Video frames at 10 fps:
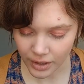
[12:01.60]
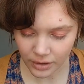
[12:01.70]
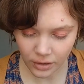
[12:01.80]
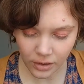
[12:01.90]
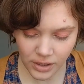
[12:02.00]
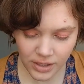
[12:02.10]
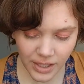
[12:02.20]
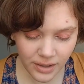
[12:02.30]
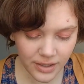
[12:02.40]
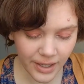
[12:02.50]
It looks
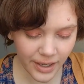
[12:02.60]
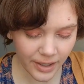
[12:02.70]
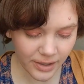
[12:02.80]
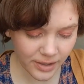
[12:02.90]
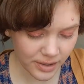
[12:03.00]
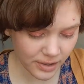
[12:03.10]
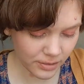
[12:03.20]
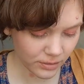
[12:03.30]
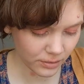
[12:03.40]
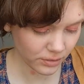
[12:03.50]
like this has
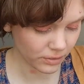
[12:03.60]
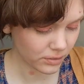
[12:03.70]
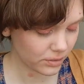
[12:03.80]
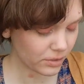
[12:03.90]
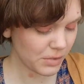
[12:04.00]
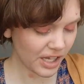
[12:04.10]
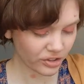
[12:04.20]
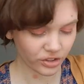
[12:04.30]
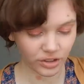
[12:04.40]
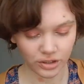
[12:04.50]
me
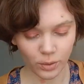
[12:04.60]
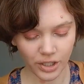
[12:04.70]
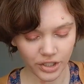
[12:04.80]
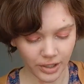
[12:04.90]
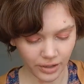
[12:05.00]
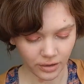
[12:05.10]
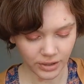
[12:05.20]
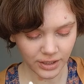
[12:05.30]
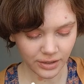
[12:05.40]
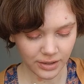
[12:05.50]
actually swatch it. It
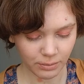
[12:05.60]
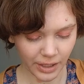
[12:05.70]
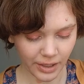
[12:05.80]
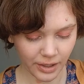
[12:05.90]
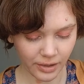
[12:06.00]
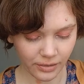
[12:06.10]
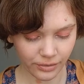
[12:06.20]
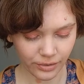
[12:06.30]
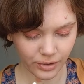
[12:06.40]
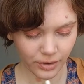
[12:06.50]
looks like this might have...